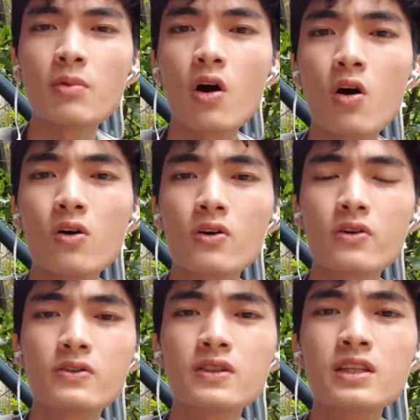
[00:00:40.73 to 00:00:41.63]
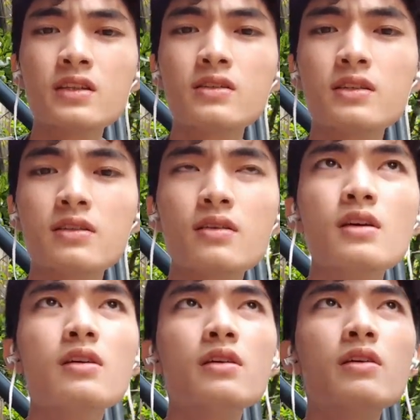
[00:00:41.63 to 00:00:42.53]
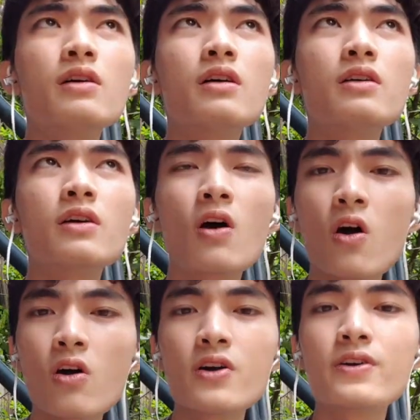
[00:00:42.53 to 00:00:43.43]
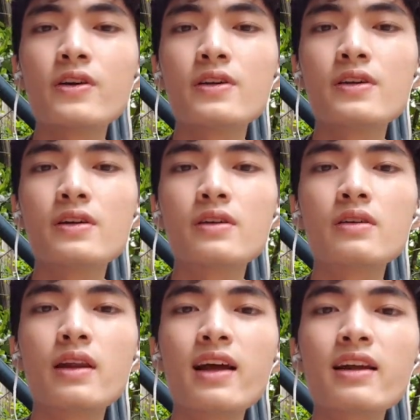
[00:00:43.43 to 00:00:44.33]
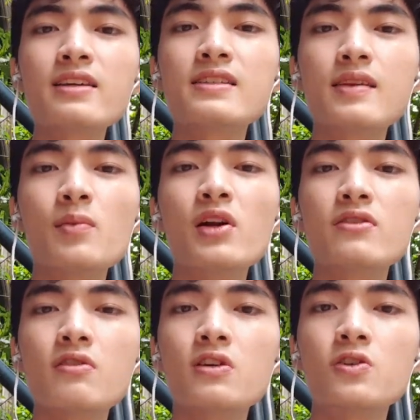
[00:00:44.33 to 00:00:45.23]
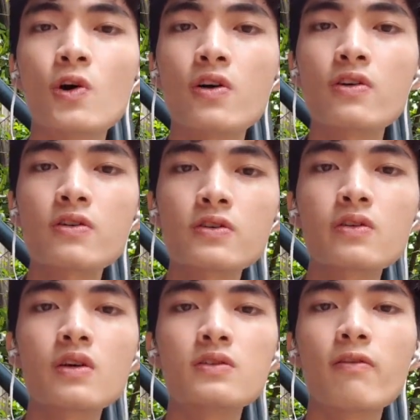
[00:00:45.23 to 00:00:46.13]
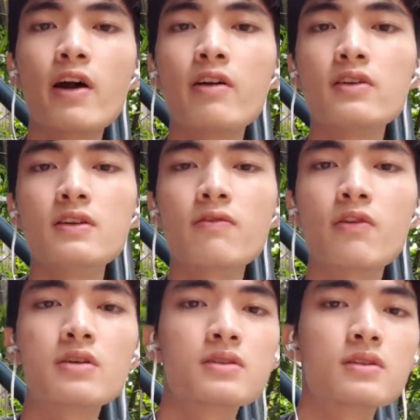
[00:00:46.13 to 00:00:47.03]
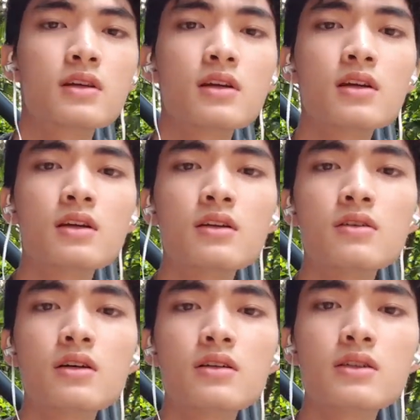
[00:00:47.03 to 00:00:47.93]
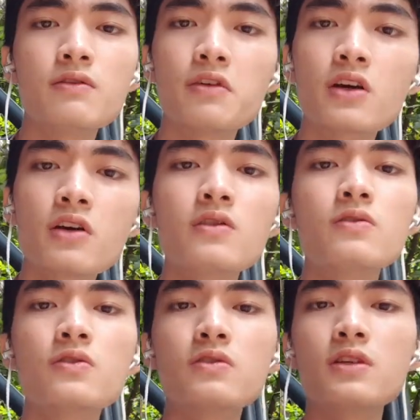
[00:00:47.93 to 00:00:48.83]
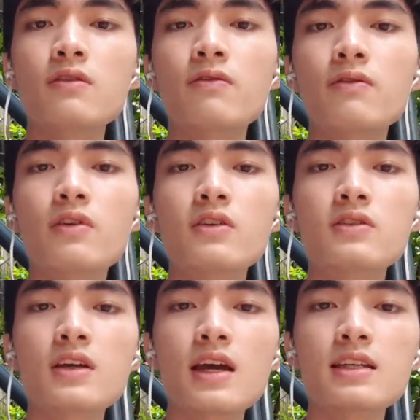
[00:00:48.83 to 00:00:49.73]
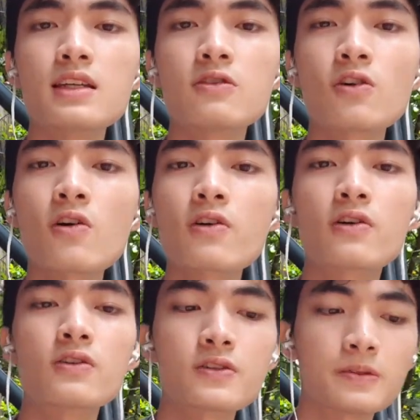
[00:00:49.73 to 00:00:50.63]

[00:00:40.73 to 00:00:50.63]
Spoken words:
colors. The color is nearly similar to each other, so it's very difficult to differentiate each other.